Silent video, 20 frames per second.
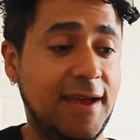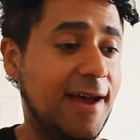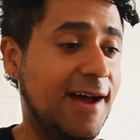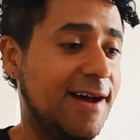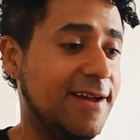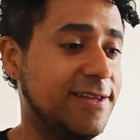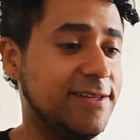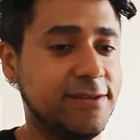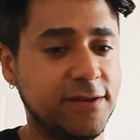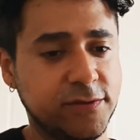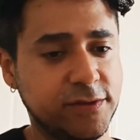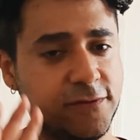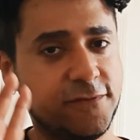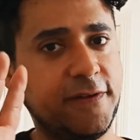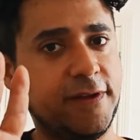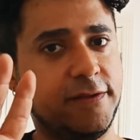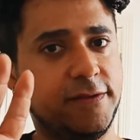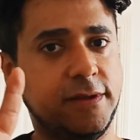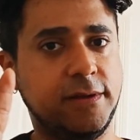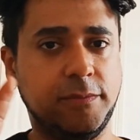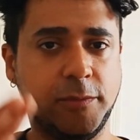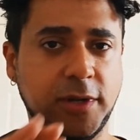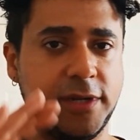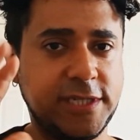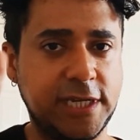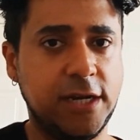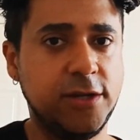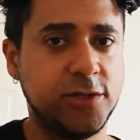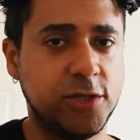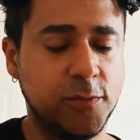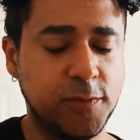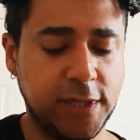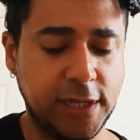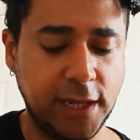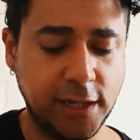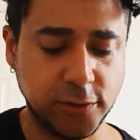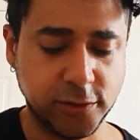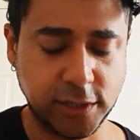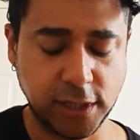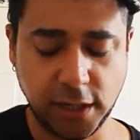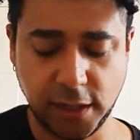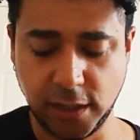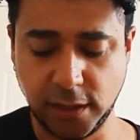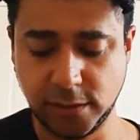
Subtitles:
And the fact that I'm going to tell you something else,